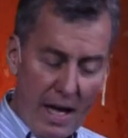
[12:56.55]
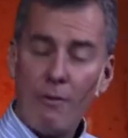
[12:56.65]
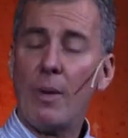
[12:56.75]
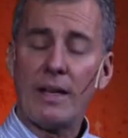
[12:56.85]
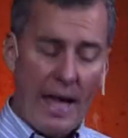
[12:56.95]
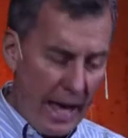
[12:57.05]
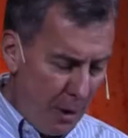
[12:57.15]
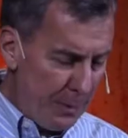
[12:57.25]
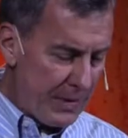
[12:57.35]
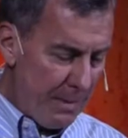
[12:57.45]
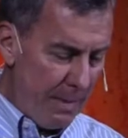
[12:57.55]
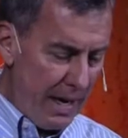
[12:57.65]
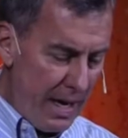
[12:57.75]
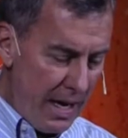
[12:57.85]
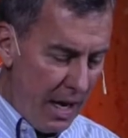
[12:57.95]
if you want to help
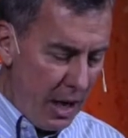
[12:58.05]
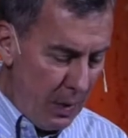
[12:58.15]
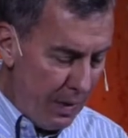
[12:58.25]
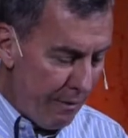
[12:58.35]
somebody, you